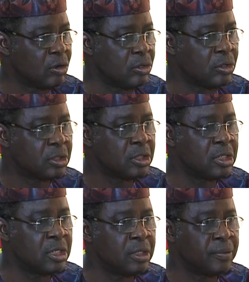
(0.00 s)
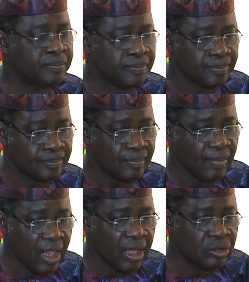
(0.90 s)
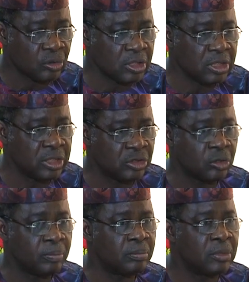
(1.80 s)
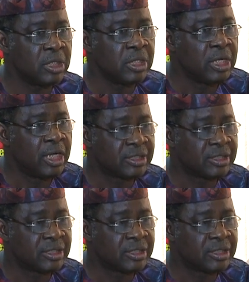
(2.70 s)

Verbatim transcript: conducting the study in some uh,